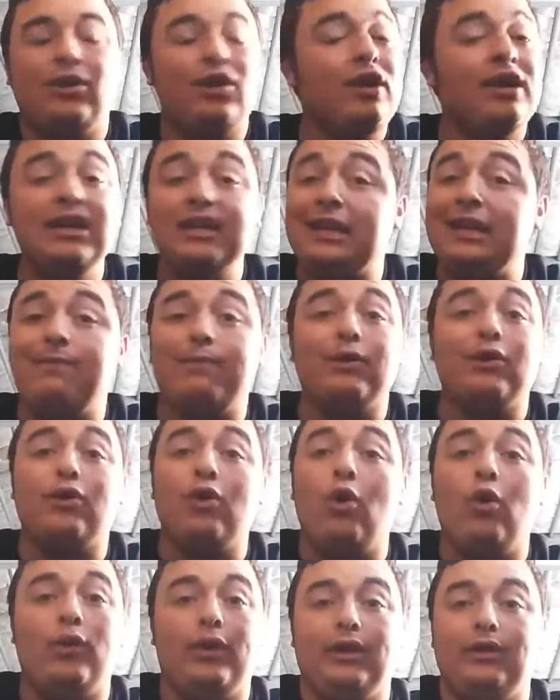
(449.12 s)
They're gonna keep it
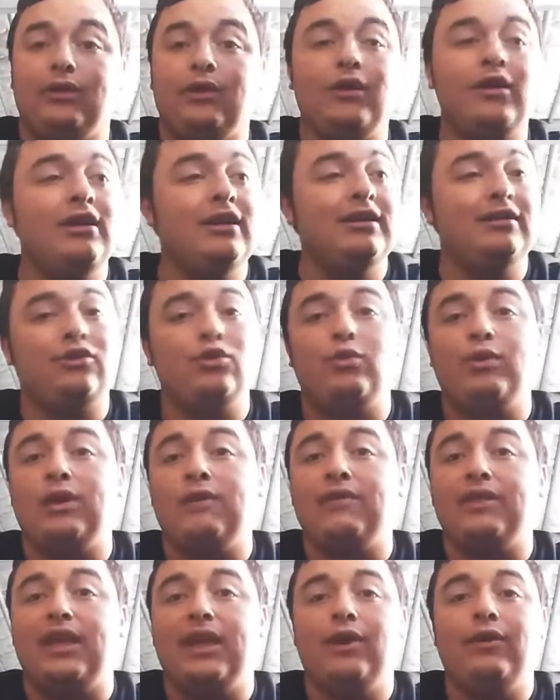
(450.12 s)
going. They're gonna do
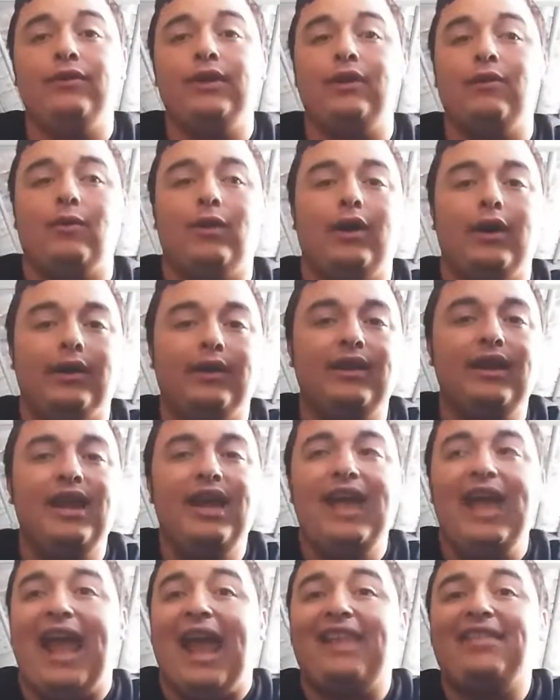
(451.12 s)
whatever the hell they want.
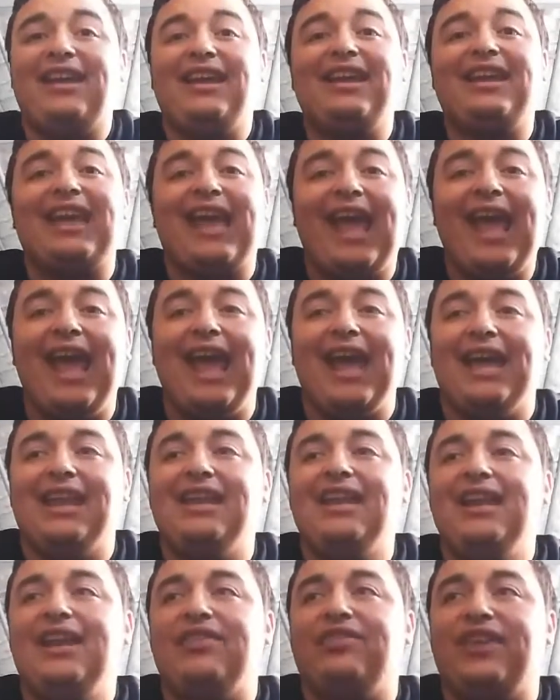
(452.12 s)
And they can.